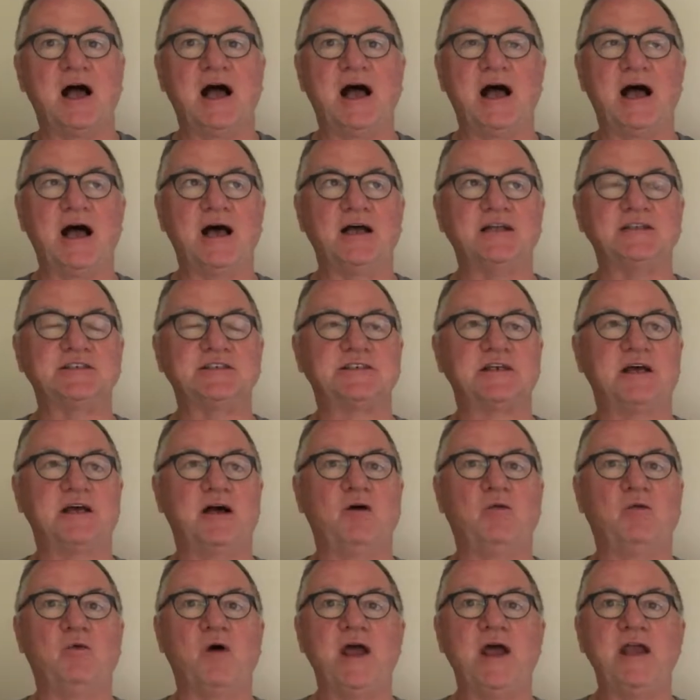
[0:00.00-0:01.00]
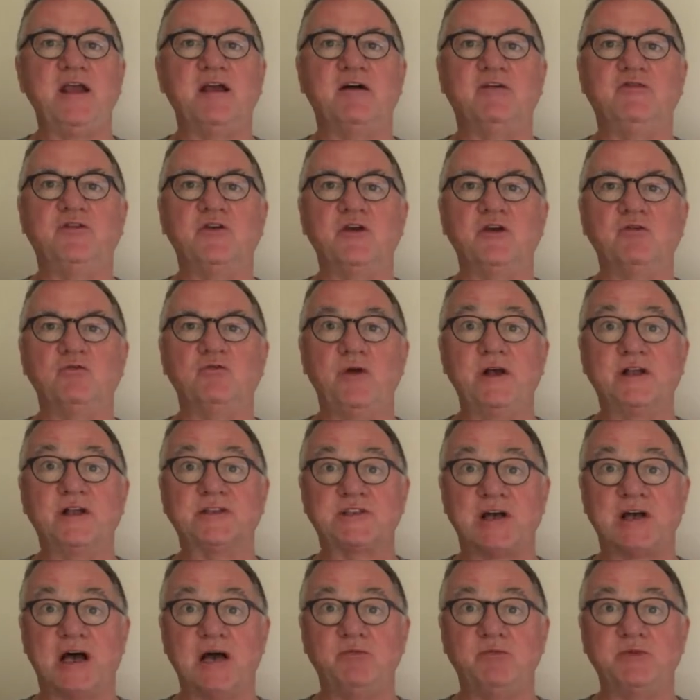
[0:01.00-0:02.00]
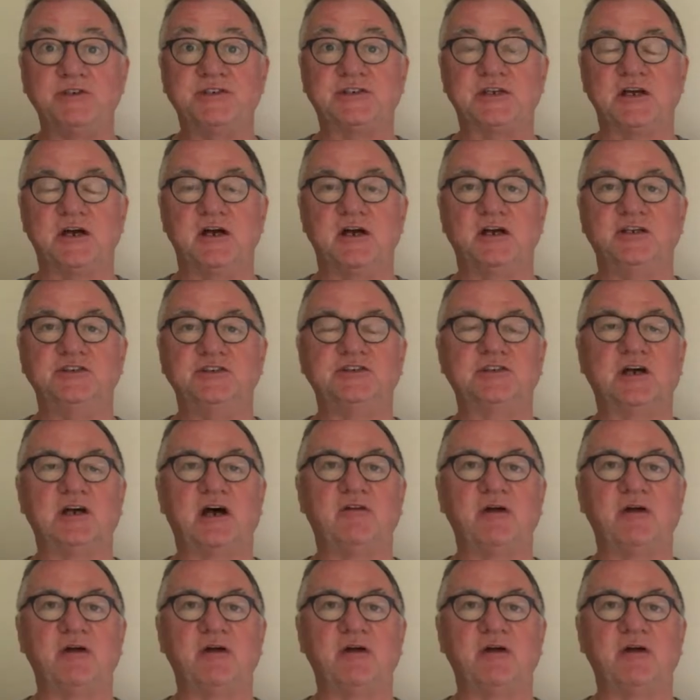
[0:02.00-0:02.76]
at a way of doing real-time research